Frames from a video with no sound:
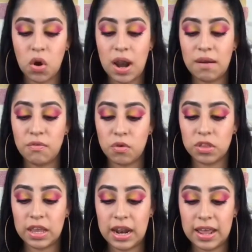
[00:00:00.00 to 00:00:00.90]
La
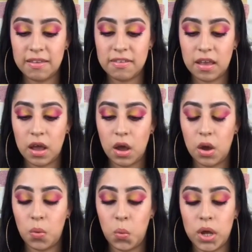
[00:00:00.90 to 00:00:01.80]
Fortaleza,
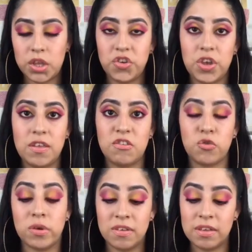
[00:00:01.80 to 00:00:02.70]
which is
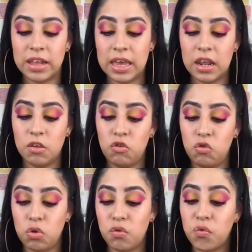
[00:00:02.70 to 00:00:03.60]
translated
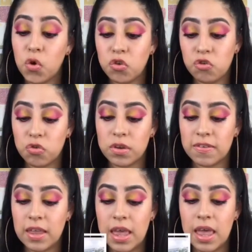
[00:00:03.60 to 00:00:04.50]
to the fortress,